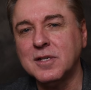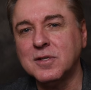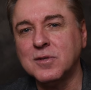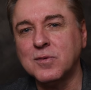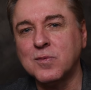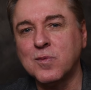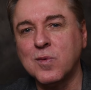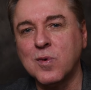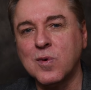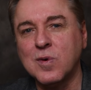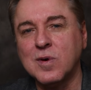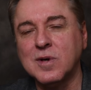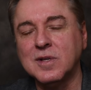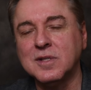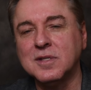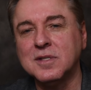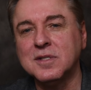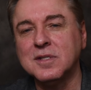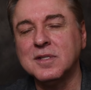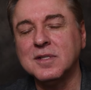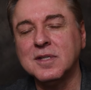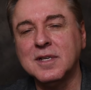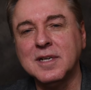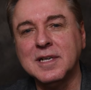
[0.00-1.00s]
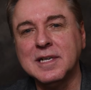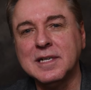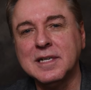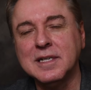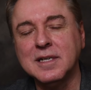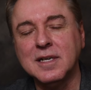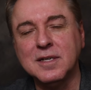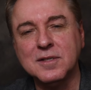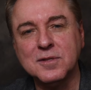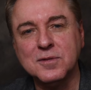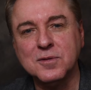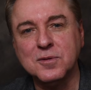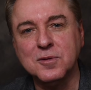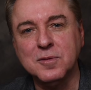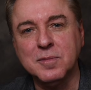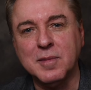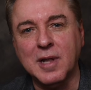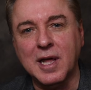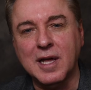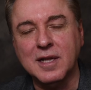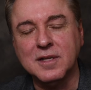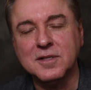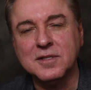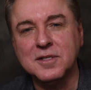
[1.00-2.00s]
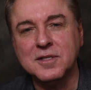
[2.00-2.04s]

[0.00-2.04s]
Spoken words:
towards a zoom lens,